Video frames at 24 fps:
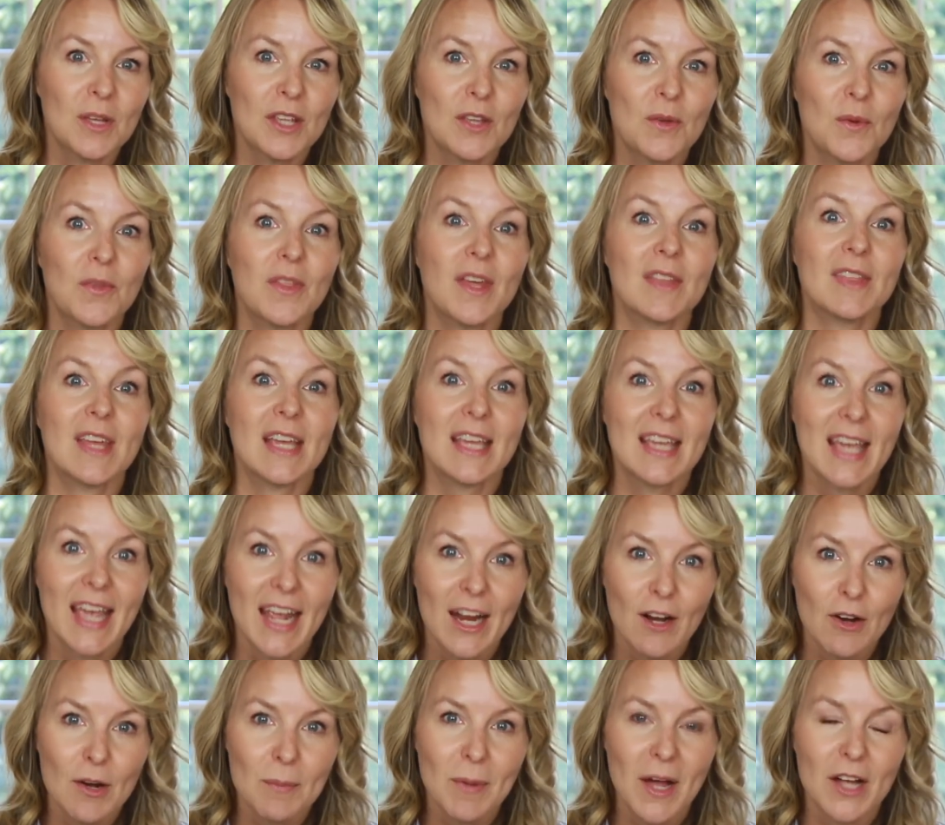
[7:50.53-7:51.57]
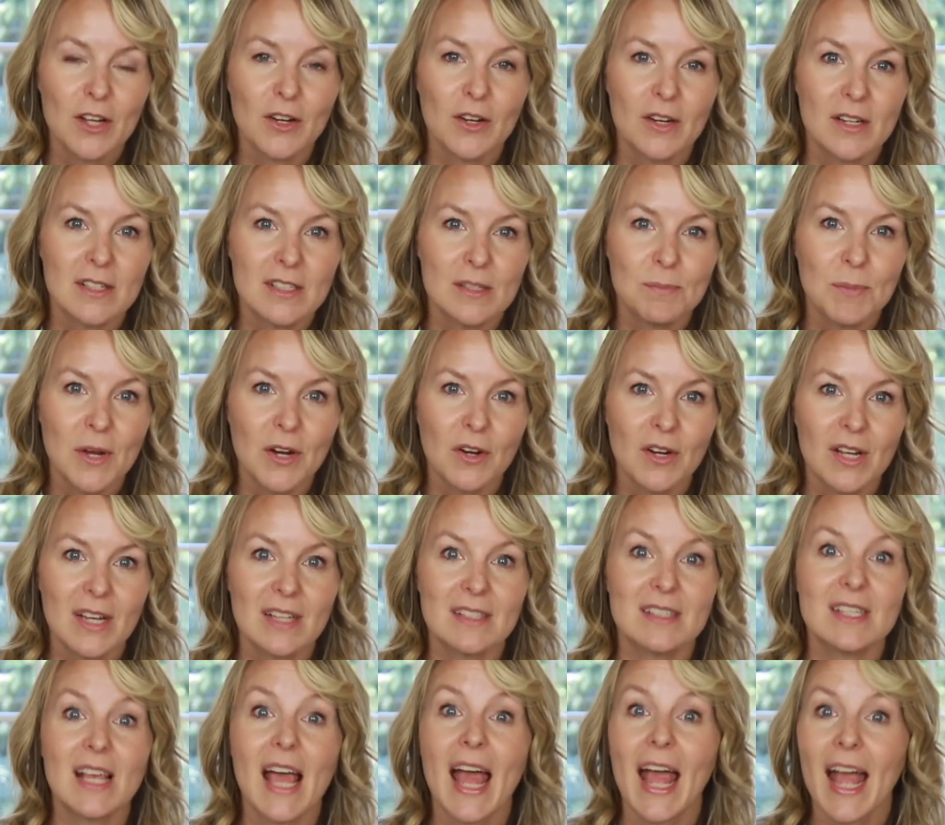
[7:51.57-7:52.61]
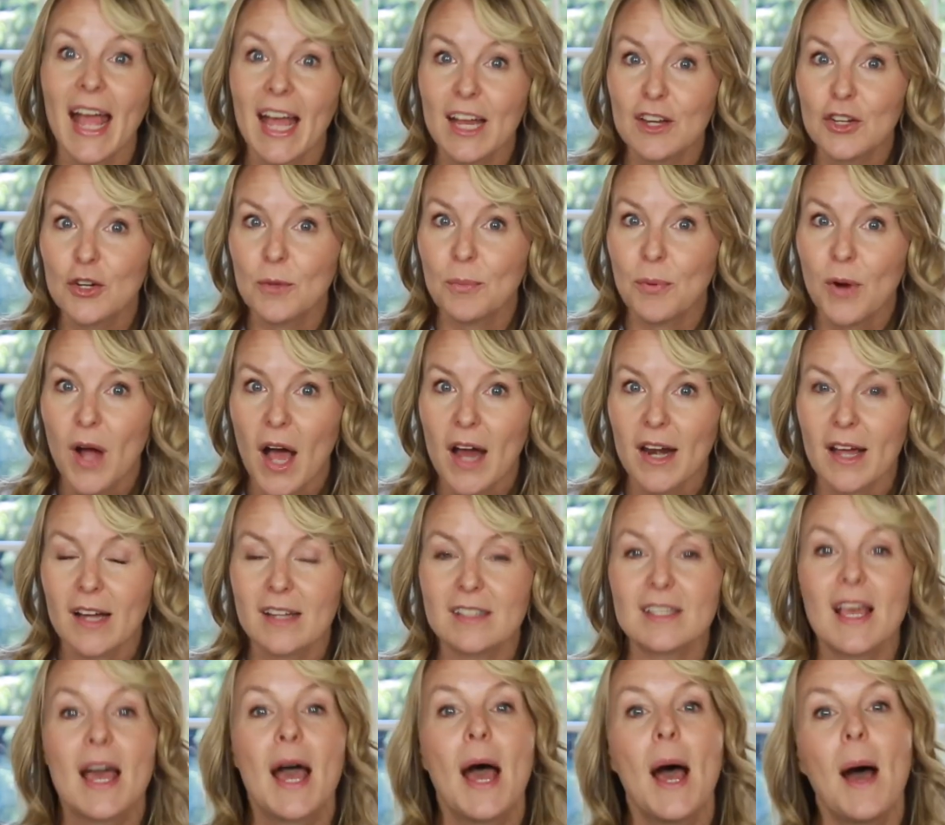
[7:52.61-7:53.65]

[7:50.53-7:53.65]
you that they care about your experience and your product